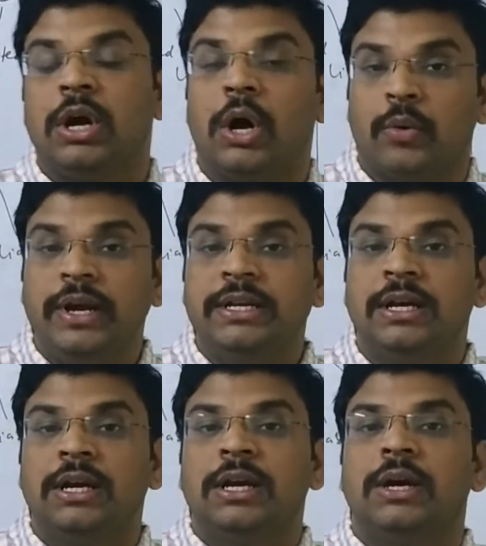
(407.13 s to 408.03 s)
All right.
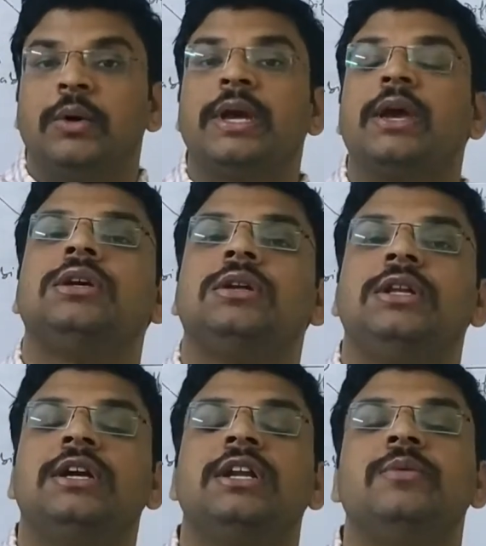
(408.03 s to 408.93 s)
Okay,
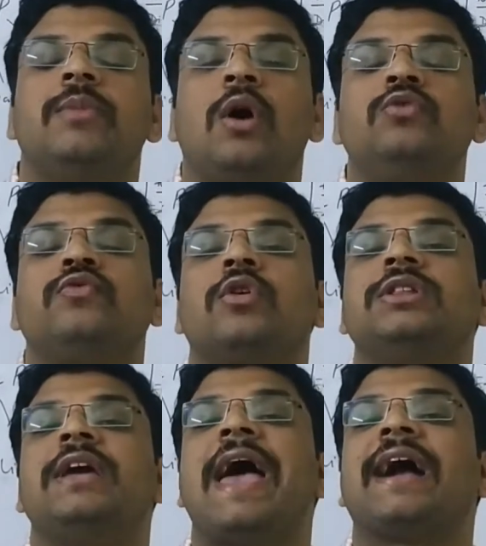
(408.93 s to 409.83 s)
legally bound for
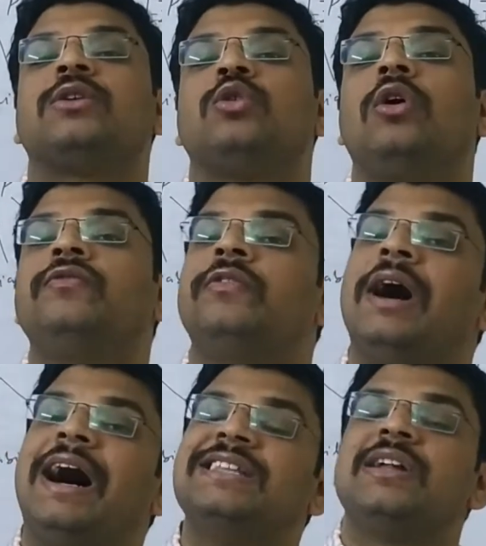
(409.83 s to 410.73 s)
the act of
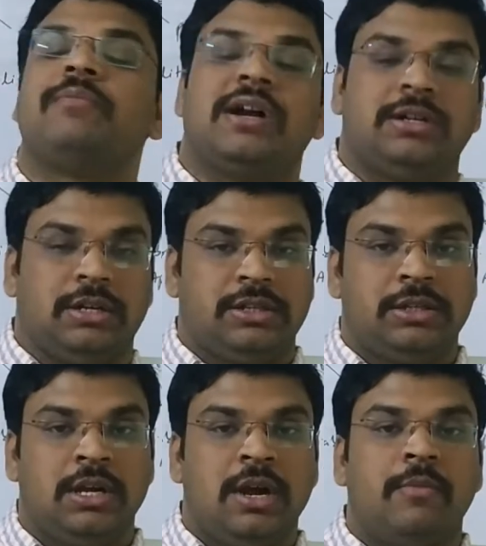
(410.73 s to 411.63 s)
other partners.